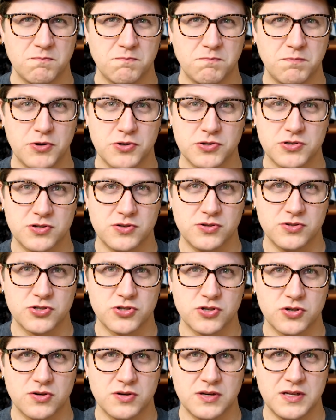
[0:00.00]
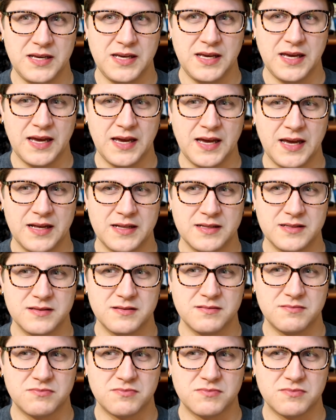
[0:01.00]
personal journey,
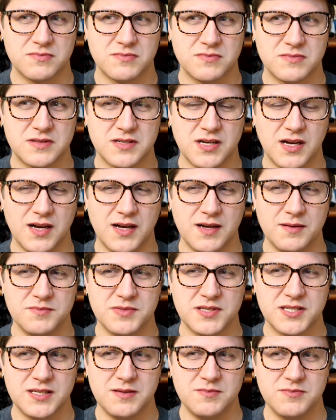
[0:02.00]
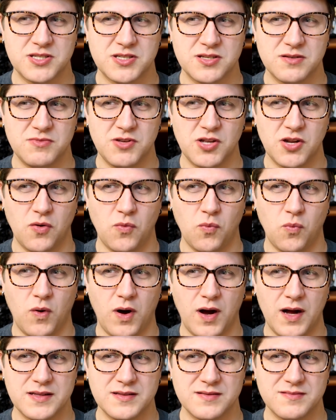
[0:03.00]
and Tom seems to, you know,
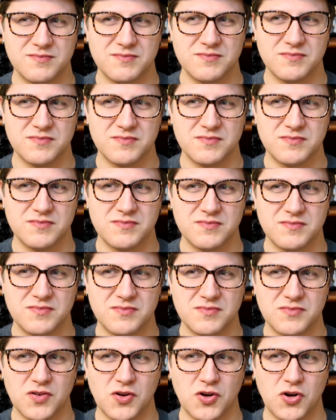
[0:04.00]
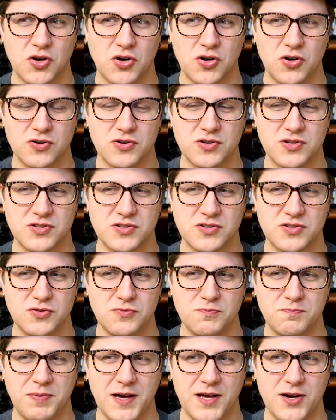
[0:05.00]
want her to
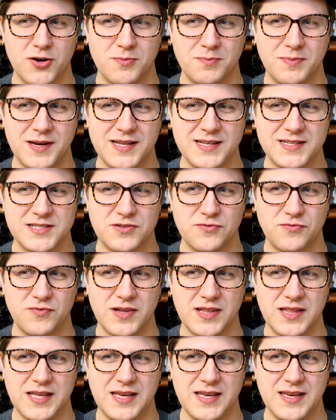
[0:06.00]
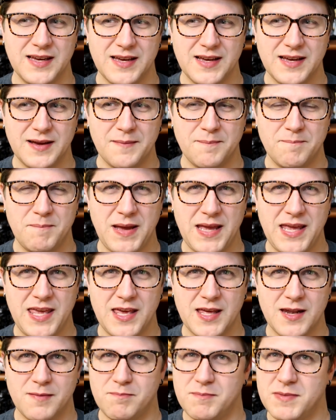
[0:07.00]
do better, but isn't really
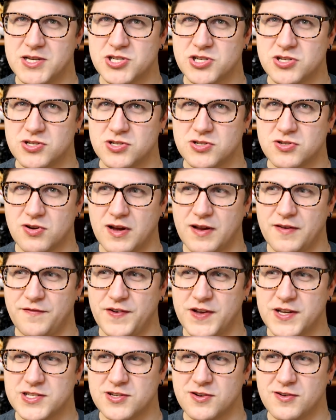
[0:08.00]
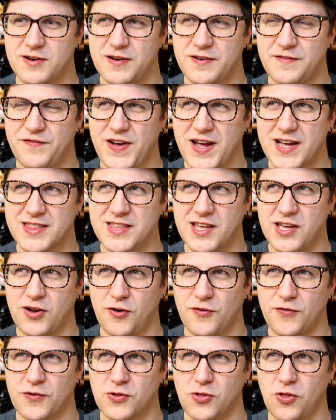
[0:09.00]
making it a mission to try and fix her, and in fact, they
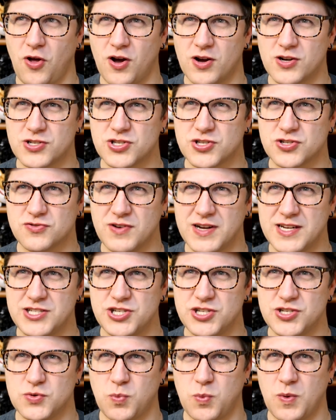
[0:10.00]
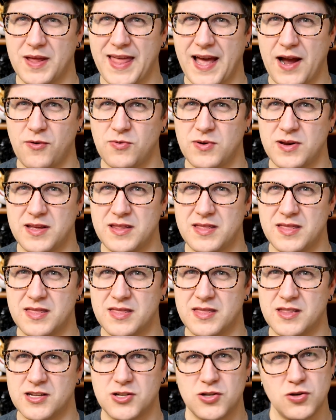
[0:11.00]
go for long stretches without
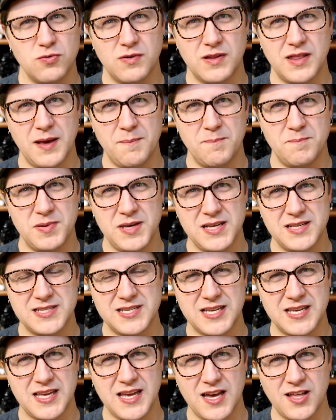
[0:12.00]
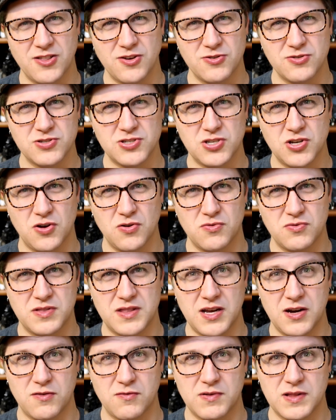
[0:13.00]
the two of them being together, so
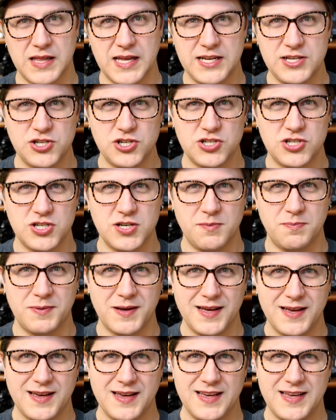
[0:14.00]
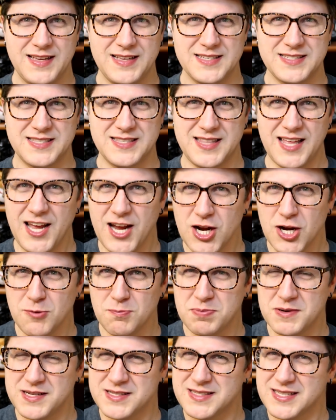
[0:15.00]
their relationship is there,
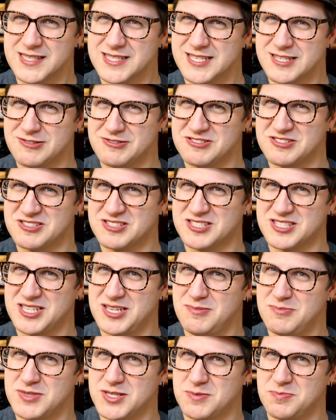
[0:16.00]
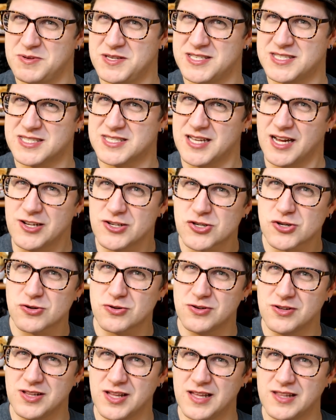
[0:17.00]
but it doesn't seem to be
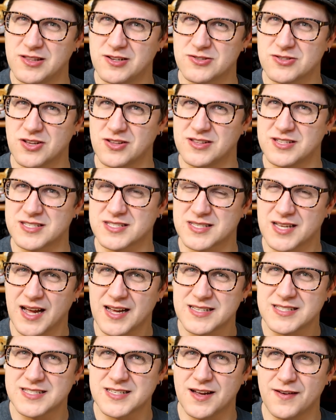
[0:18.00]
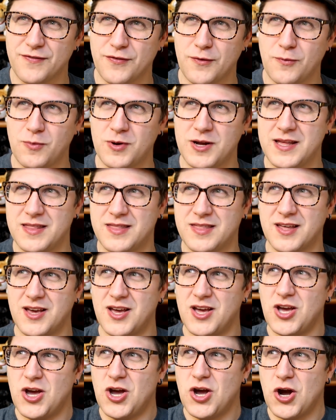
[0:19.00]
central, and there's all this side stuff with
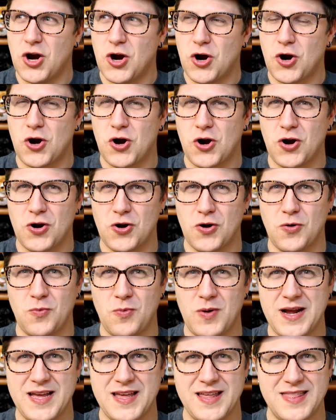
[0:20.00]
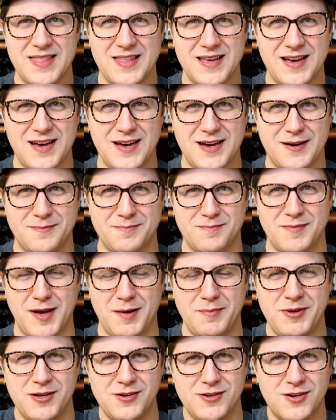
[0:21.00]
her, with
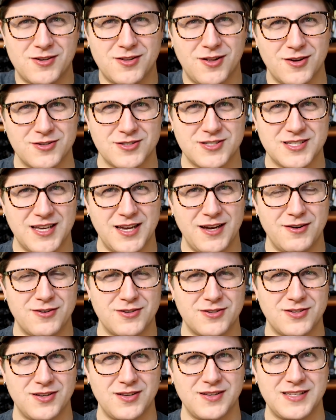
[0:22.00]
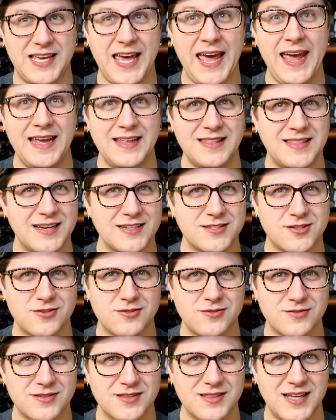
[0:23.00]
Amelia Clarke's character, Kate, that's
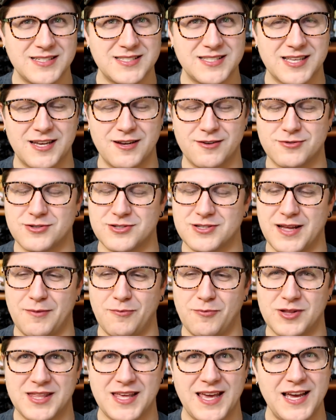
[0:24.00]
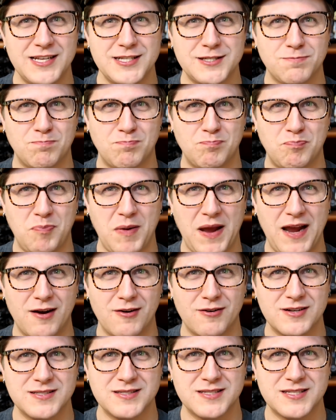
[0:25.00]
the character's name, with Kate's
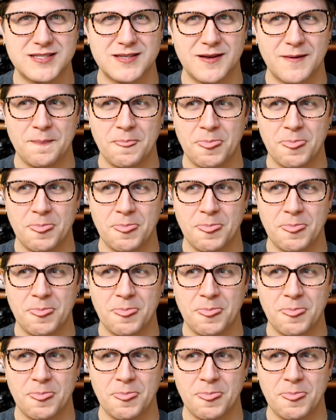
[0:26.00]
parents,